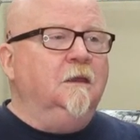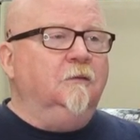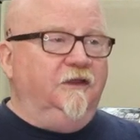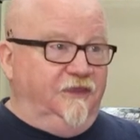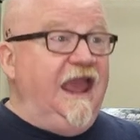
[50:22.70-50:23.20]

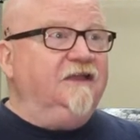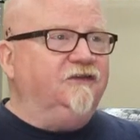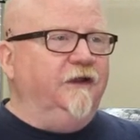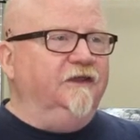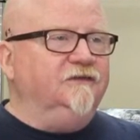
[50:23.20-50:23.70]
what the
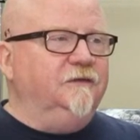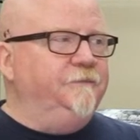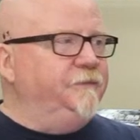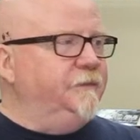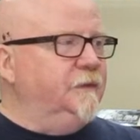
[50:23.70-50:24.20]
answer is.
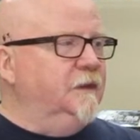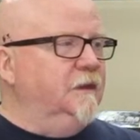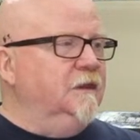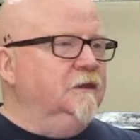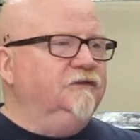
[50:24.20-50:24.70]

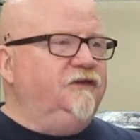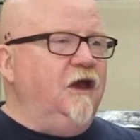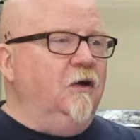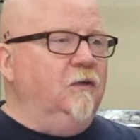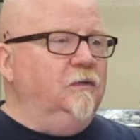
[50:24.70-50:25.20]

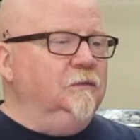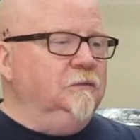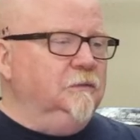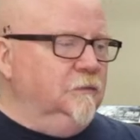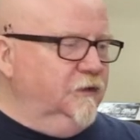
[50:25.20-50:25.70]
So,
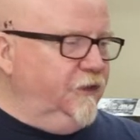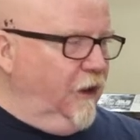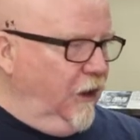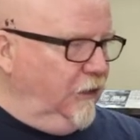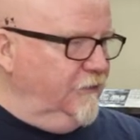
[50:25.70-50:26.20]
with
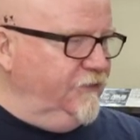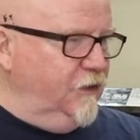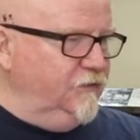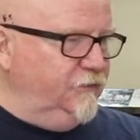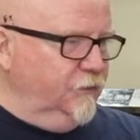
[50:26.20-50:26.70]
all of
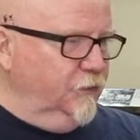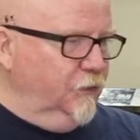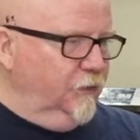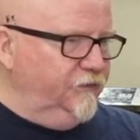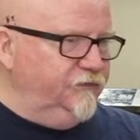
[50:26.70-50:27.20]
those
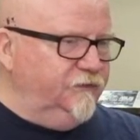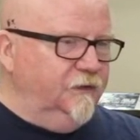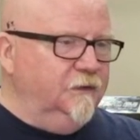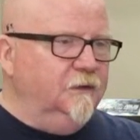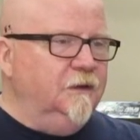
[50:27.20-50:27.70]
rules,
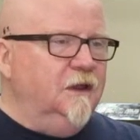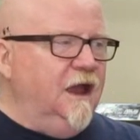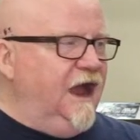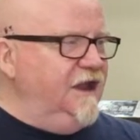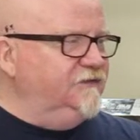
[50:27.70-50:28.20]

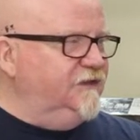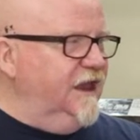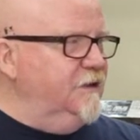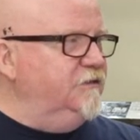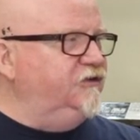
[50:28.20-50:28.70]
I
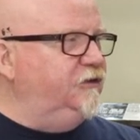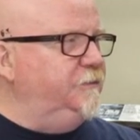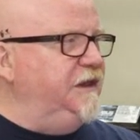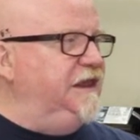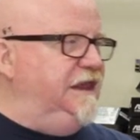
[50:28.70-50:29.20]
say we should
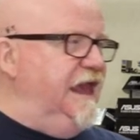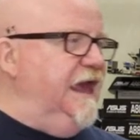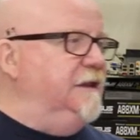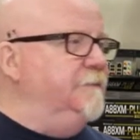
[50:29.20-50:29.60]
begin.